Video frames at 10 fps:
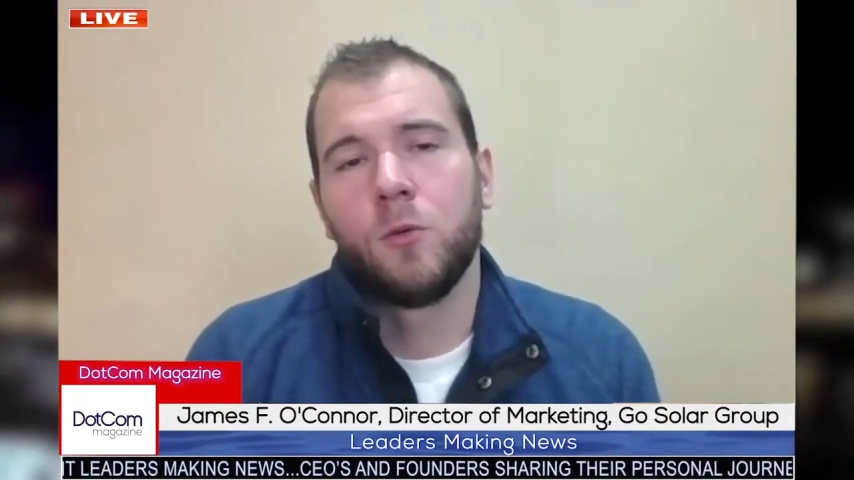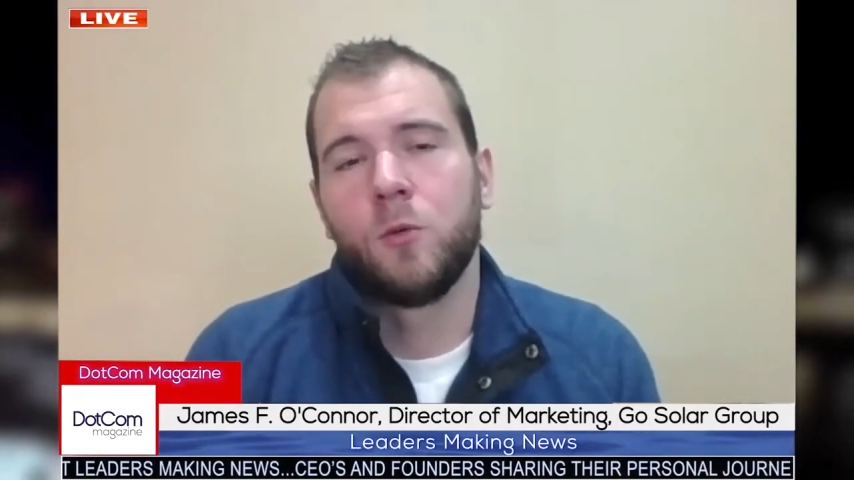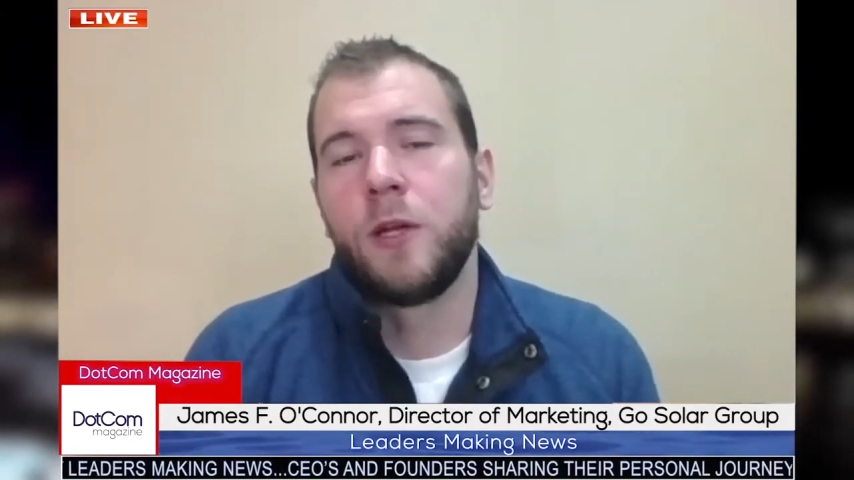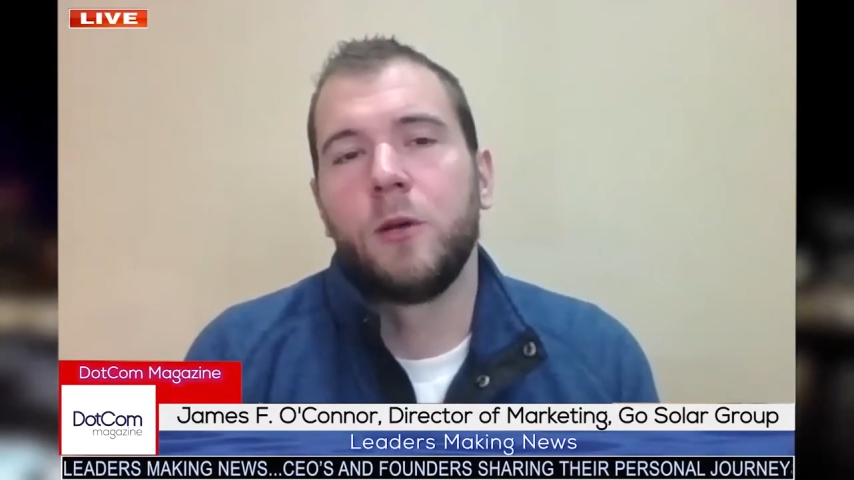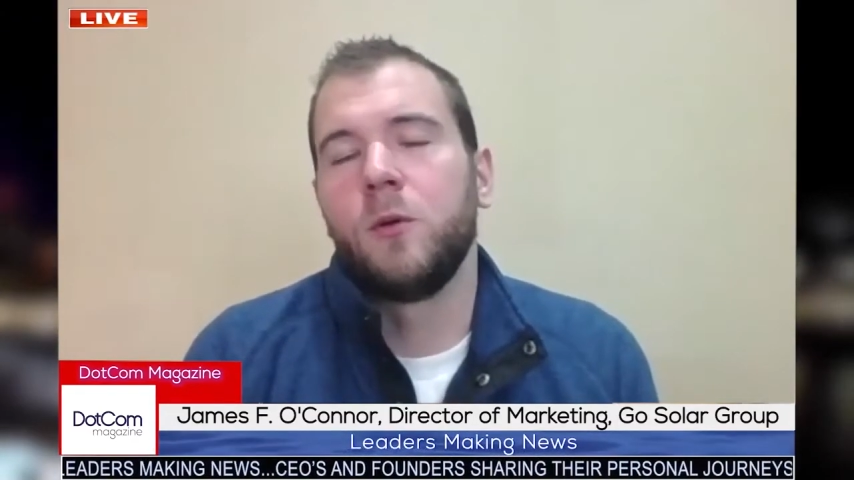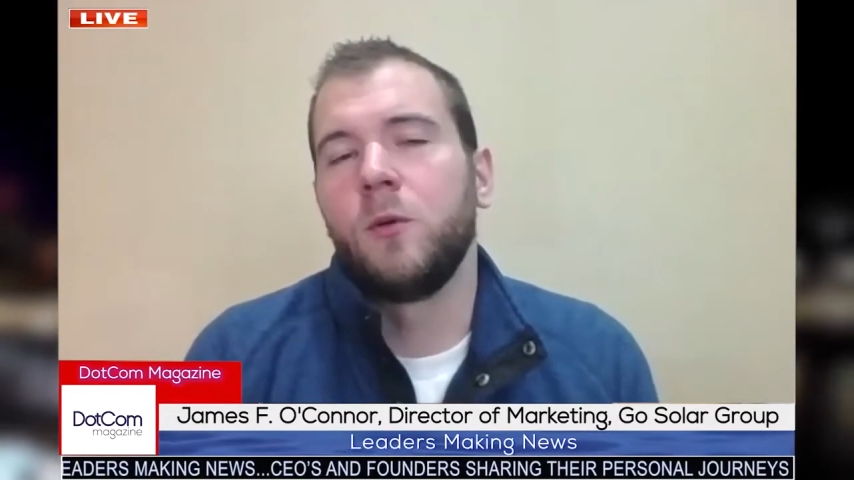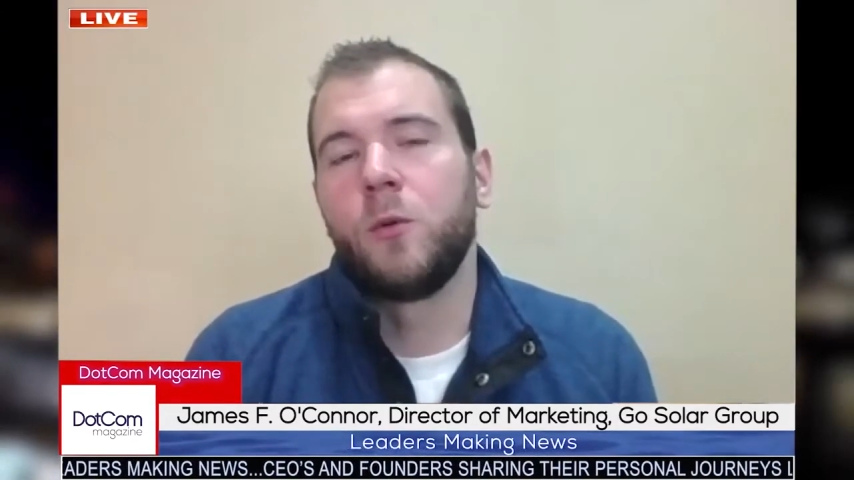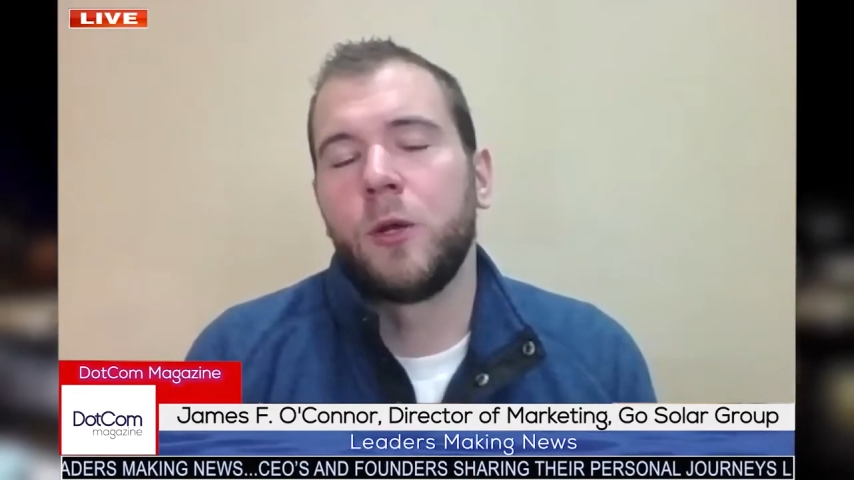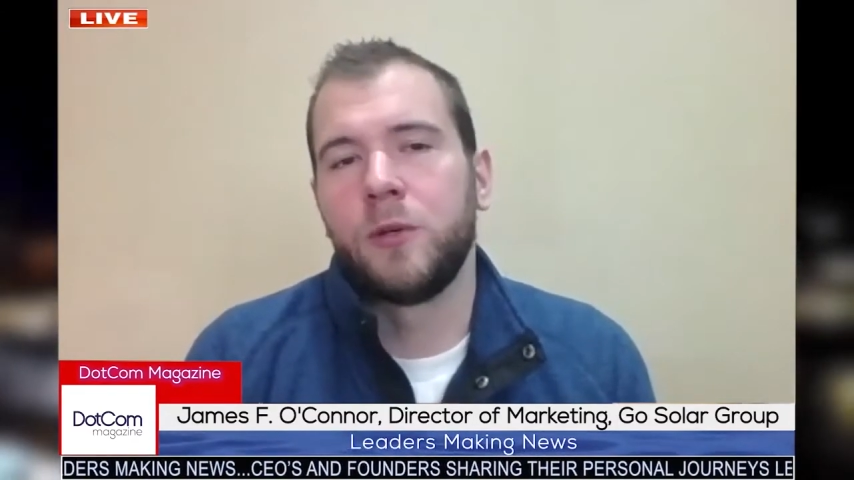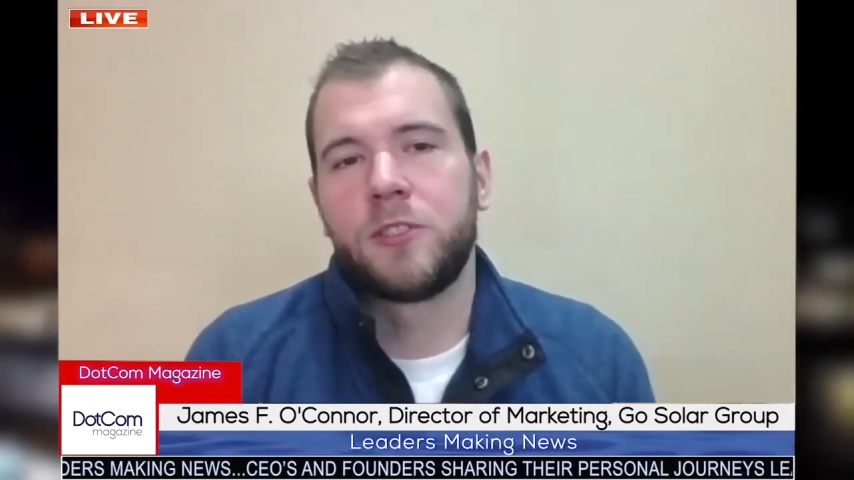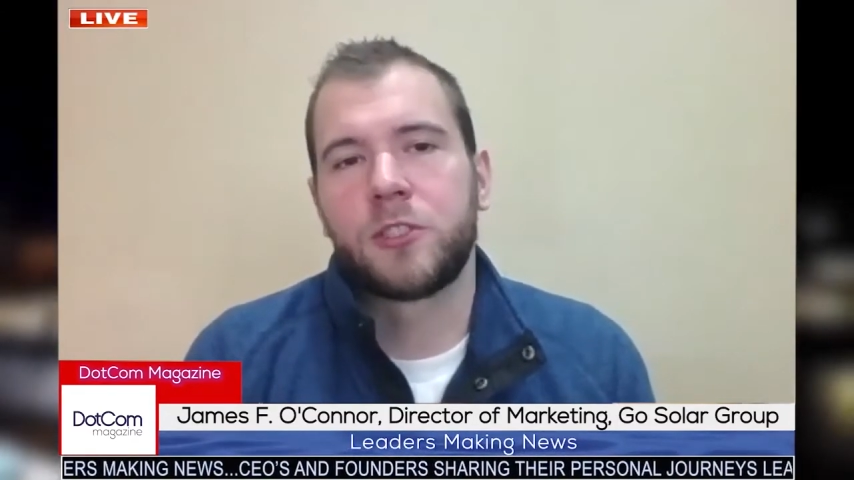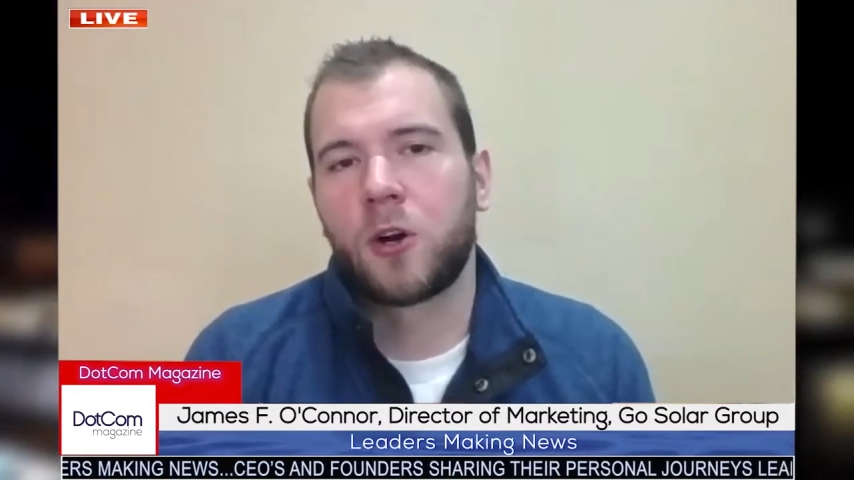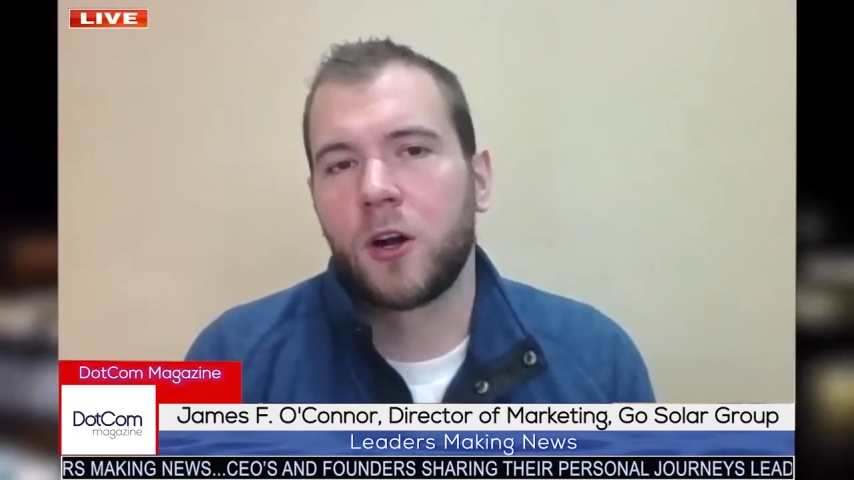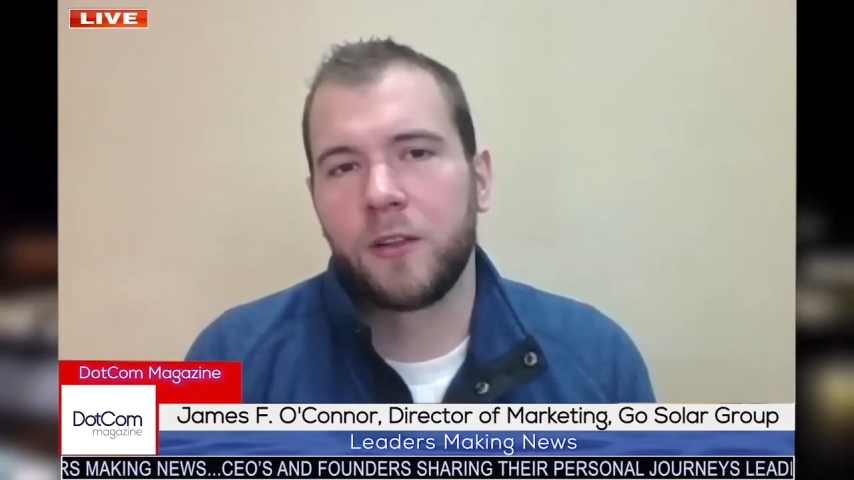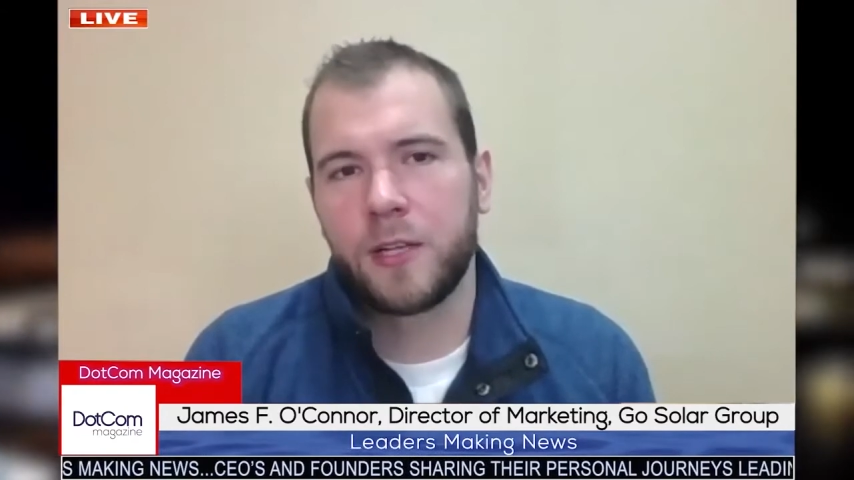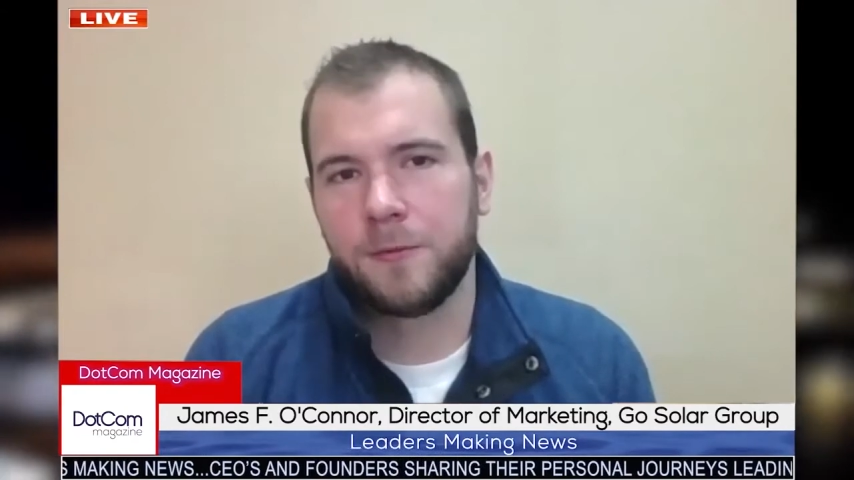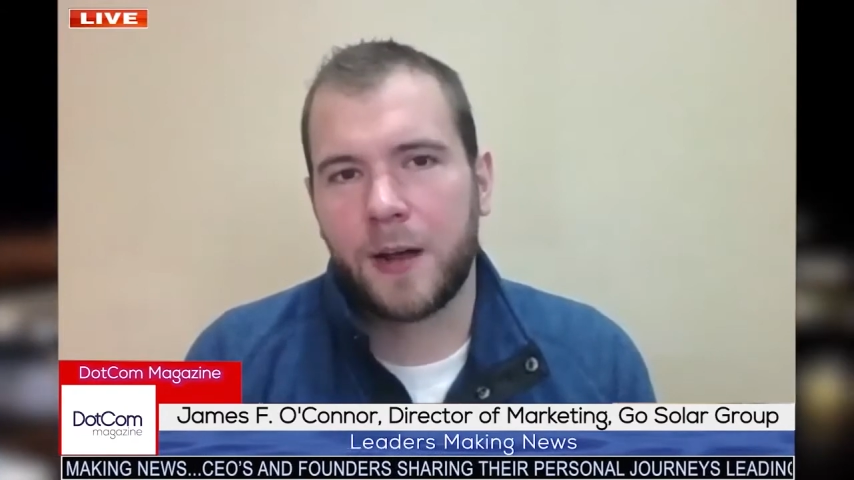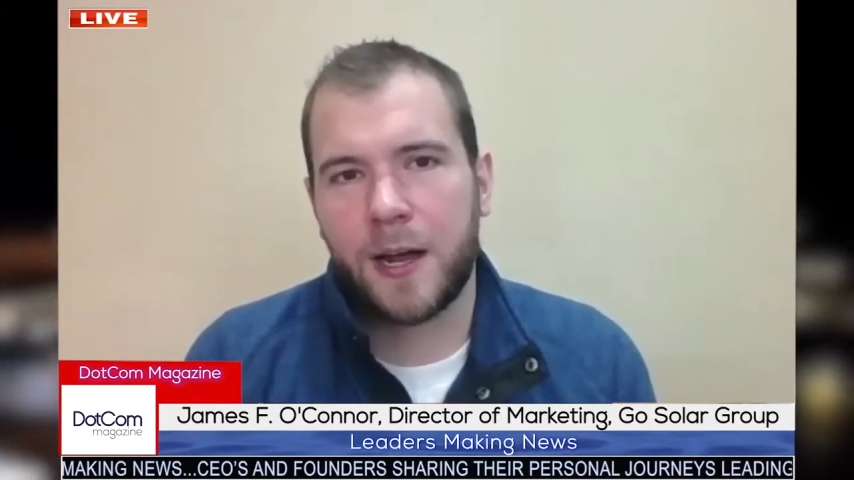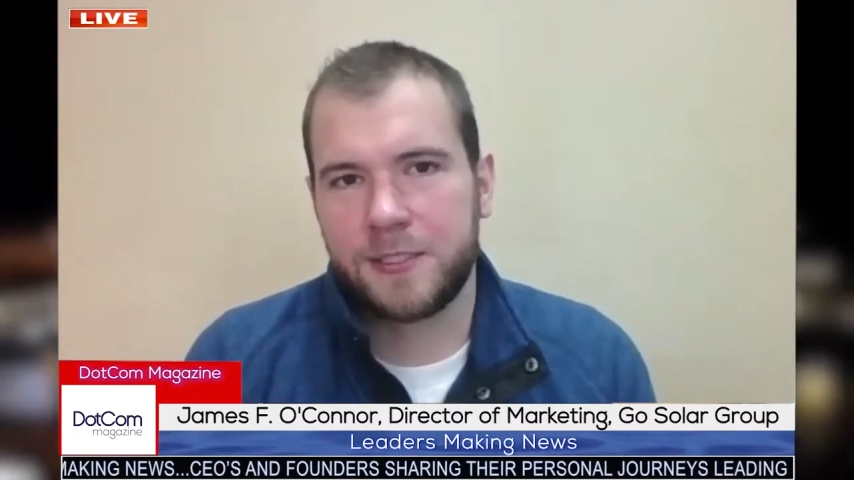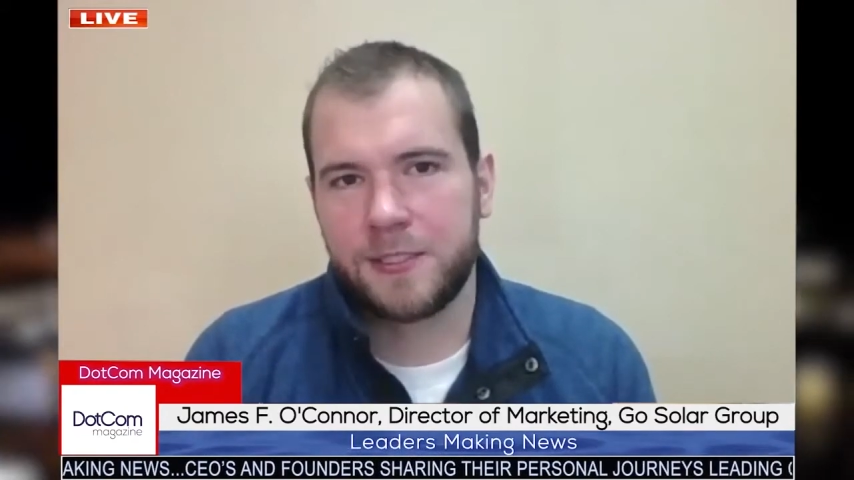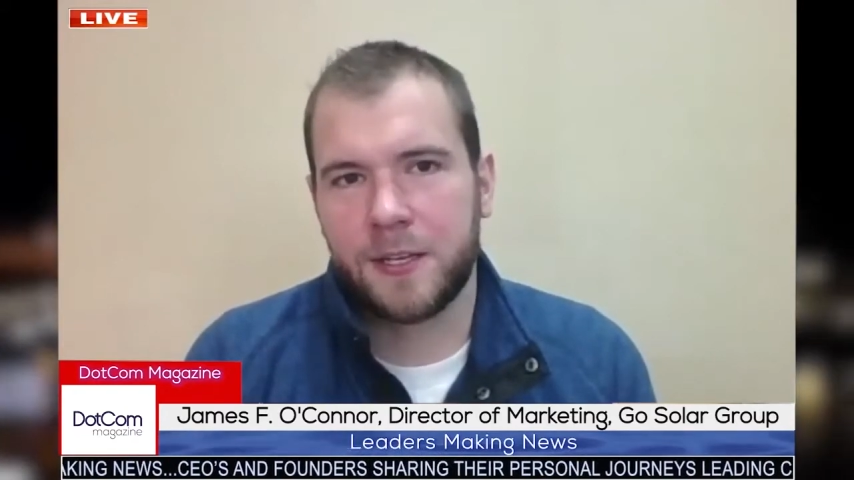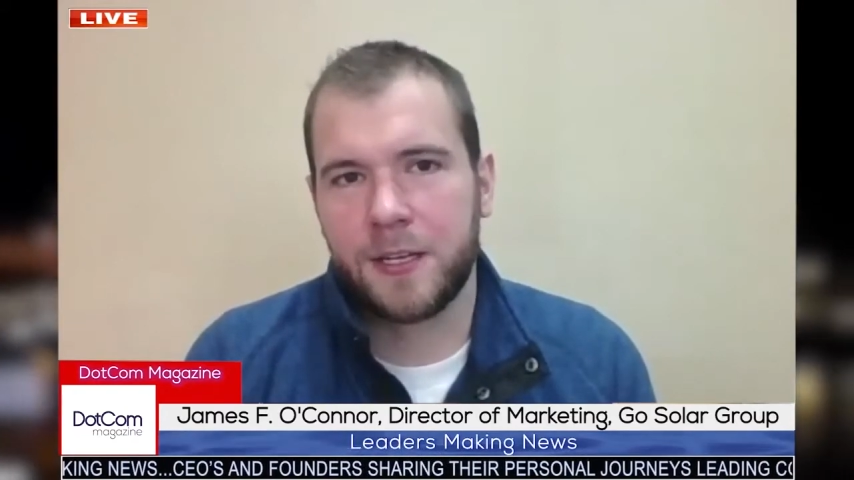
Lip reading: we would strongly advise